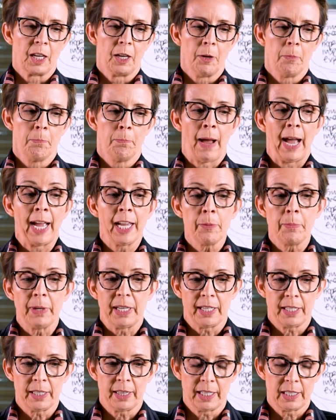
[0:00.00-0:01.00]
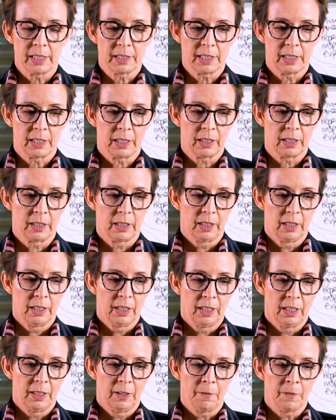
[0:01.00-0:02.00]
maybe there's a
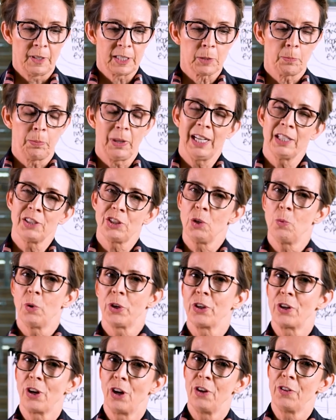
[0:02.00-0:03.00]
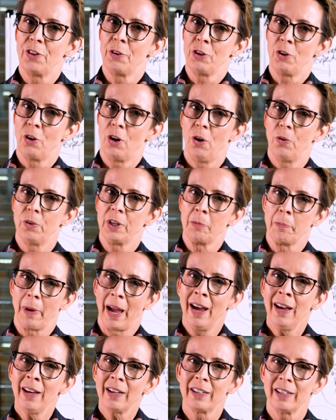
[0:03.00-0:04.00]
place you want to go that you're holding
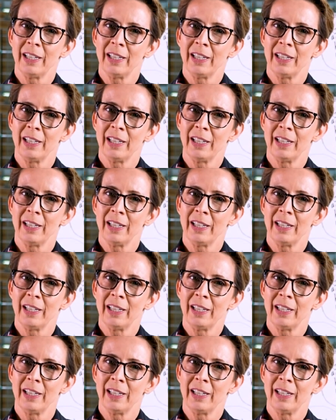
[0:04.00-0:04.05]
back